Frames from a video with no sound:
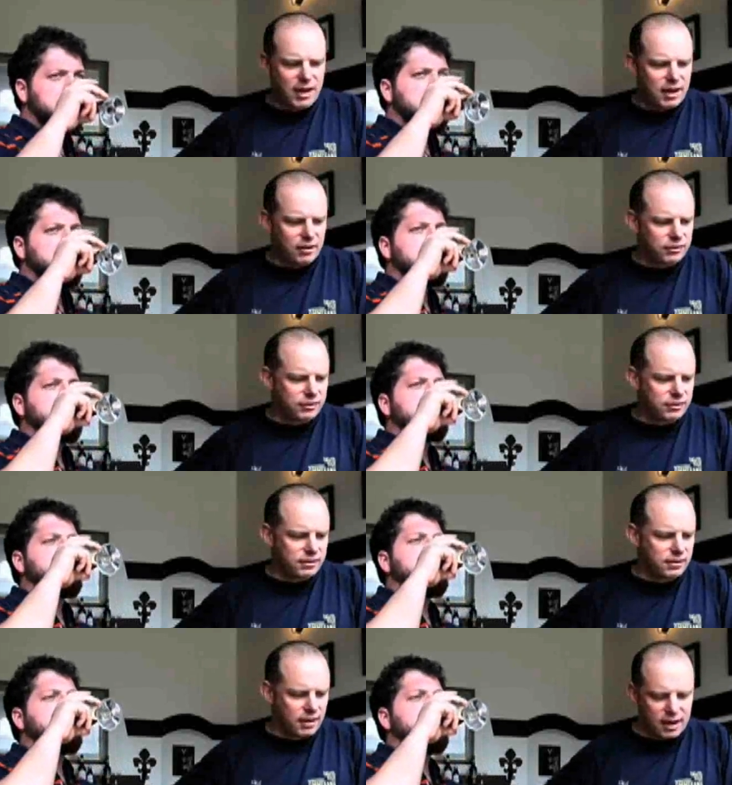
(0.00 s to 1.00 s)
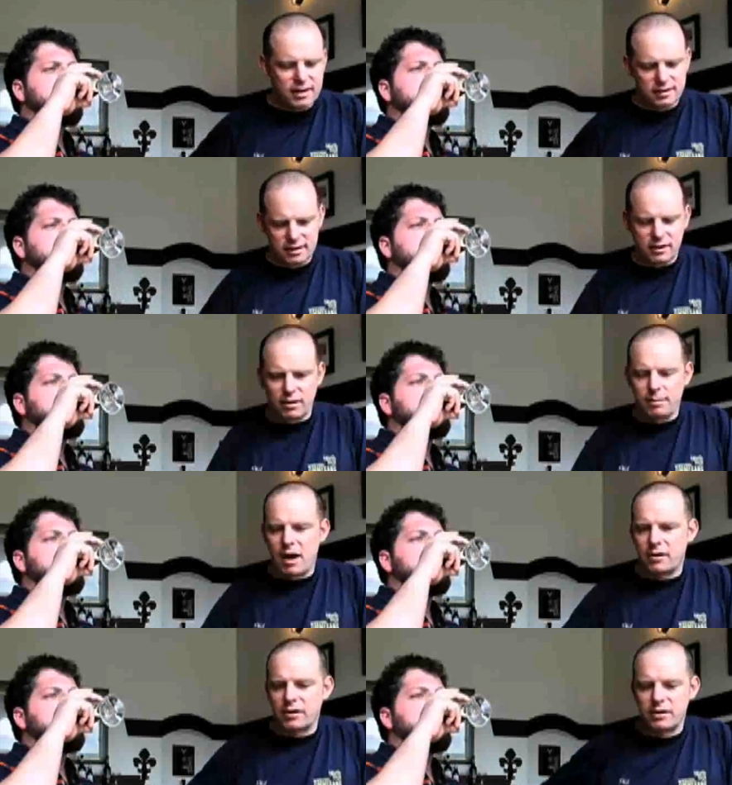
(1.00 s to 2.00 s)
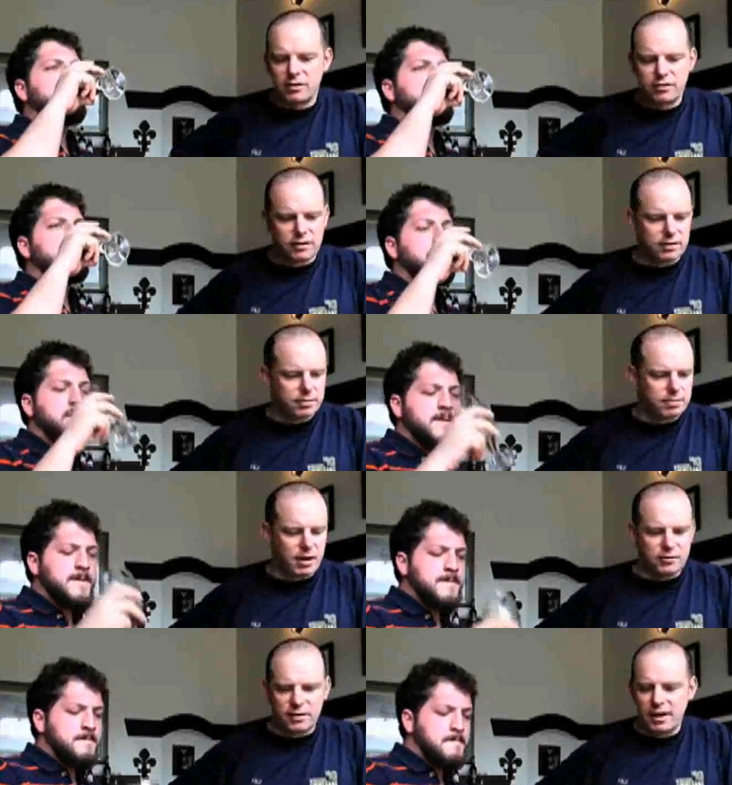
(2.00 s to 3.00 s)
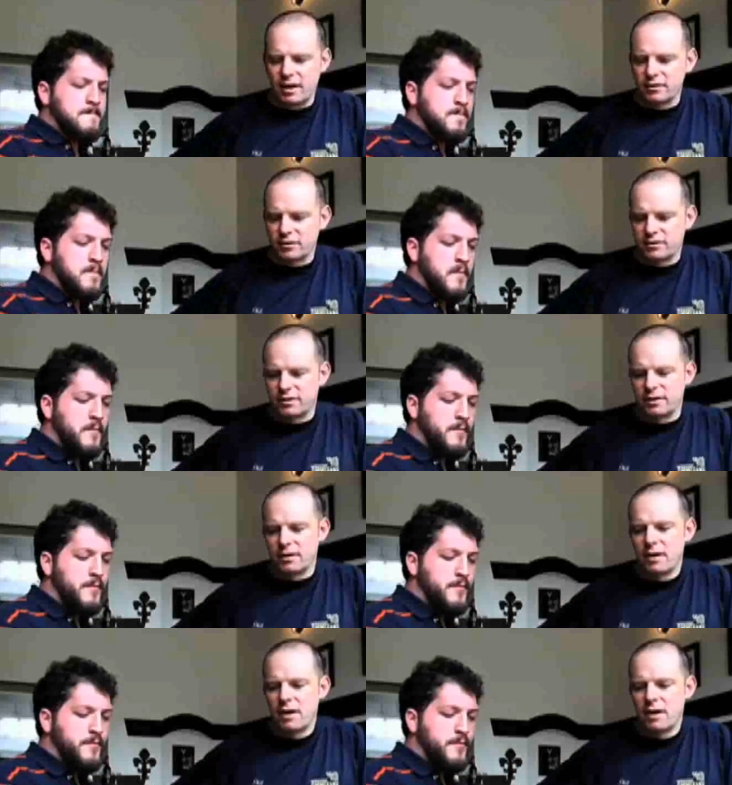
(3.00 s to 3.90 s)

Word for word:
Speaker 1: ales. That, you know the bottle conditioned Belgian ales is their